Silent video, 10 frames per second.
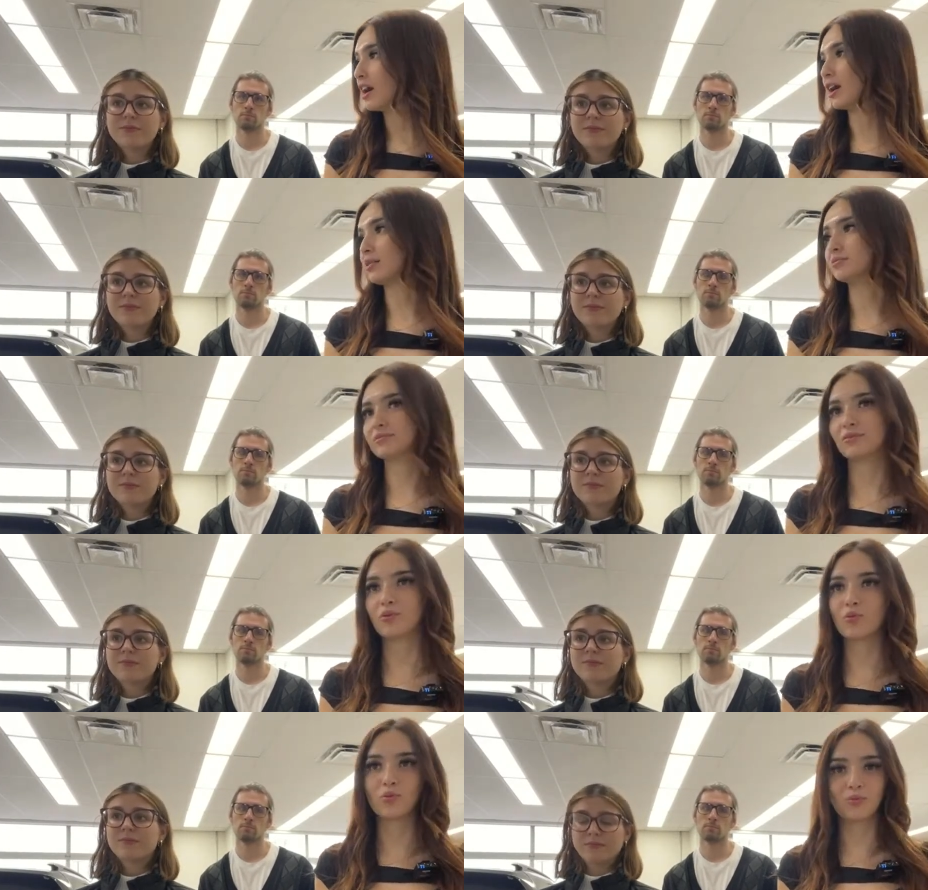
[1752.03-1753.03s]
Speaker 1: Um,
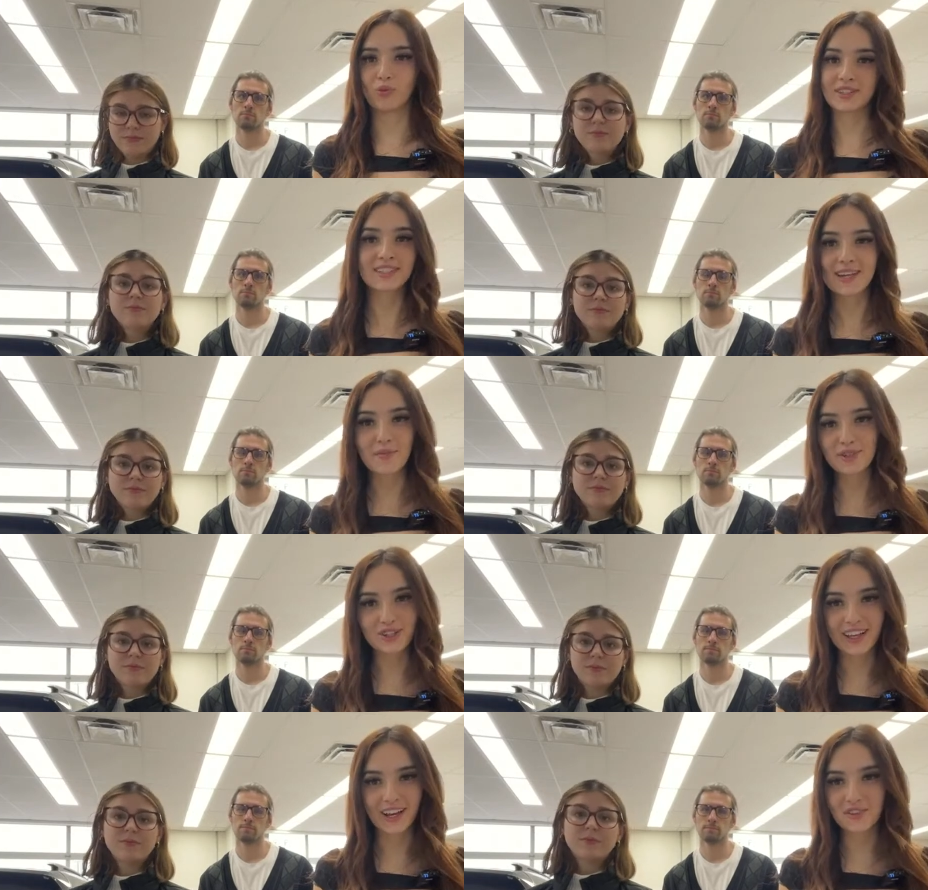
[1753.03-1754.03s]
what's the temperature
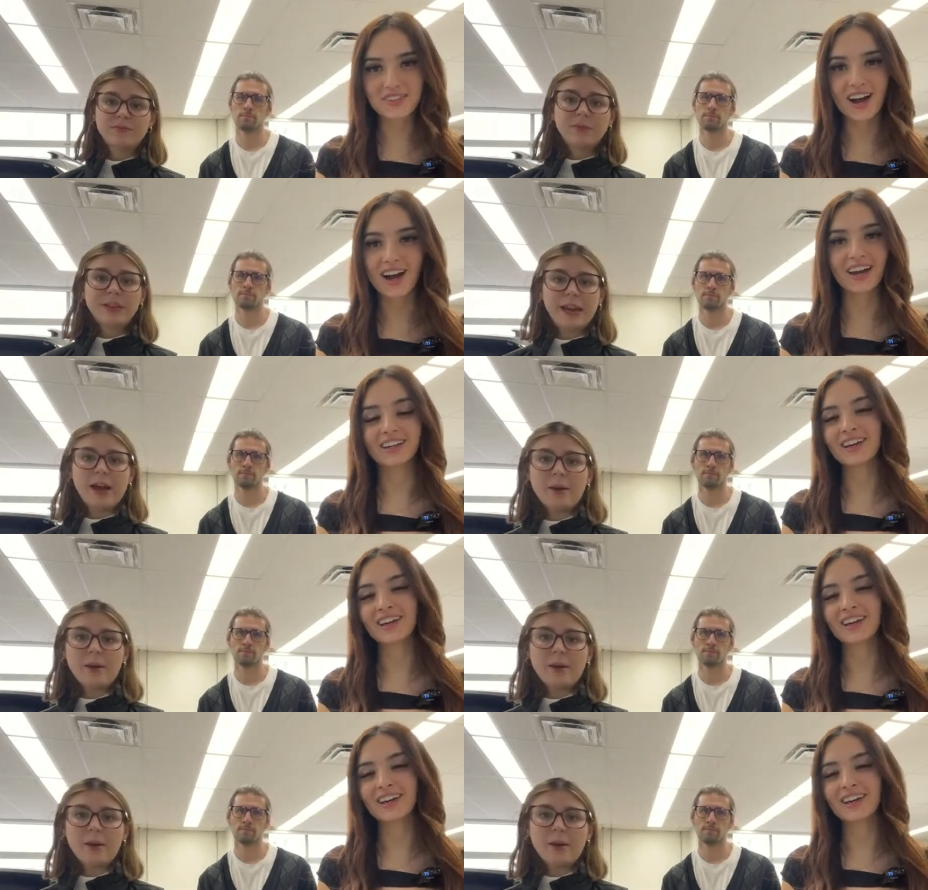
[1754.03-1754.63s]
like outside? Yeah.